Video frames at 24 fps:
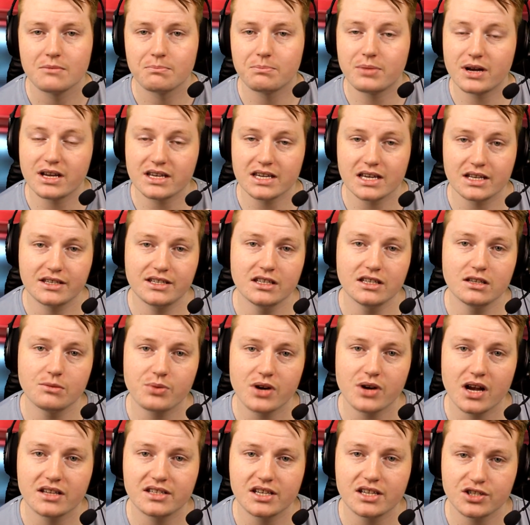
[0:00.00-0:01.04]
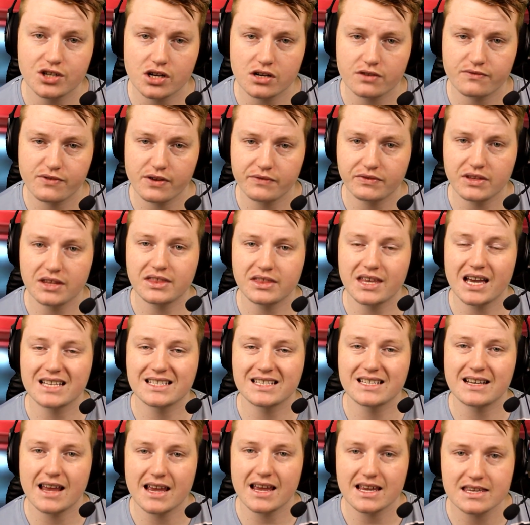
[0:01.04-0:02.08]
But yeah, Dylan Brown,
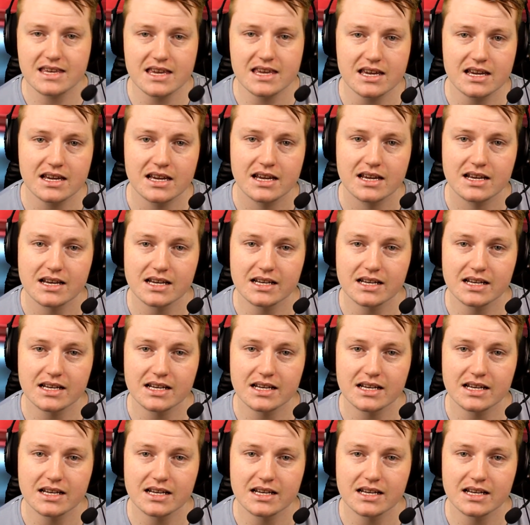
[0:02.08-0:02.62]
$650,000 a year.